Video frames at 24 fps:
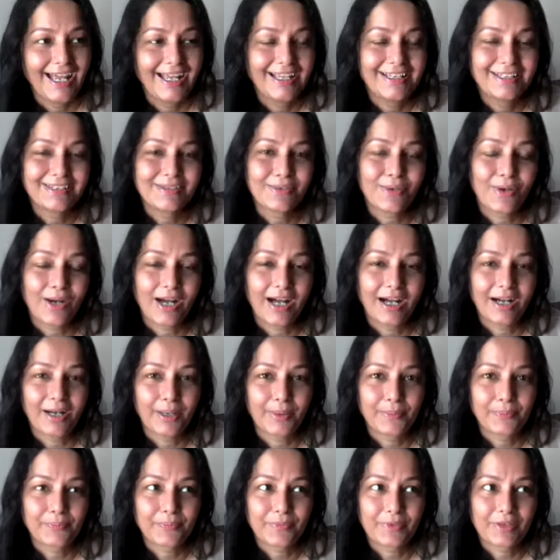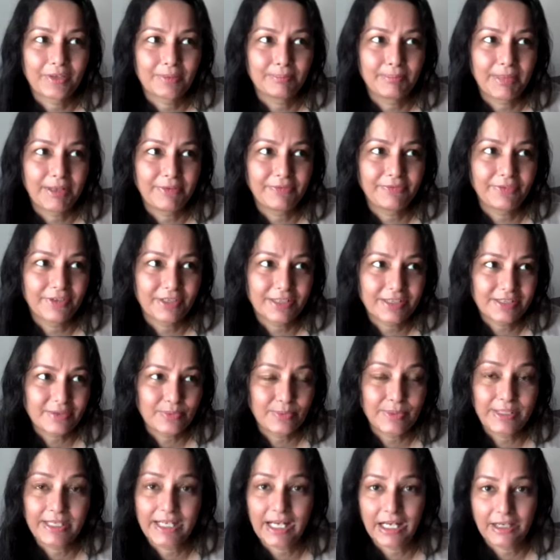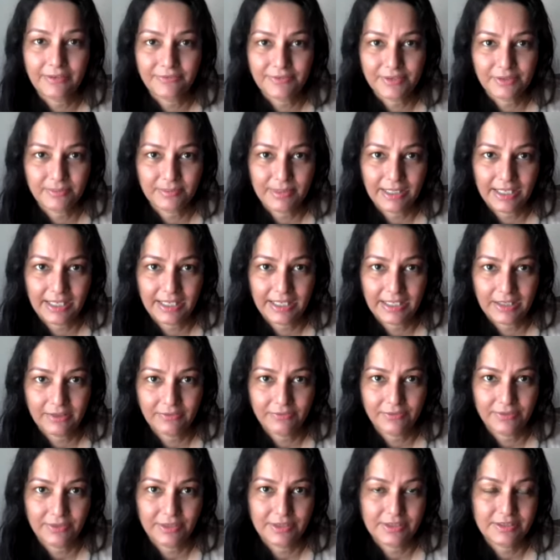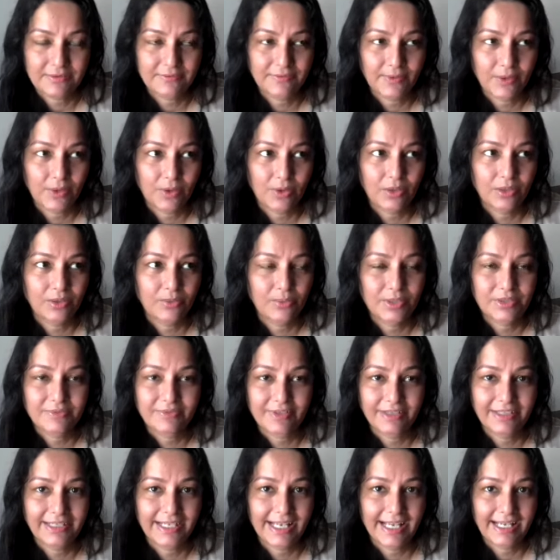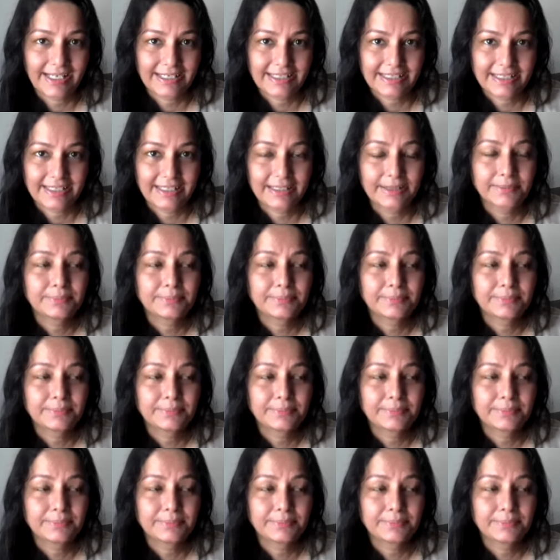So my first week after my first vlog was very hectic.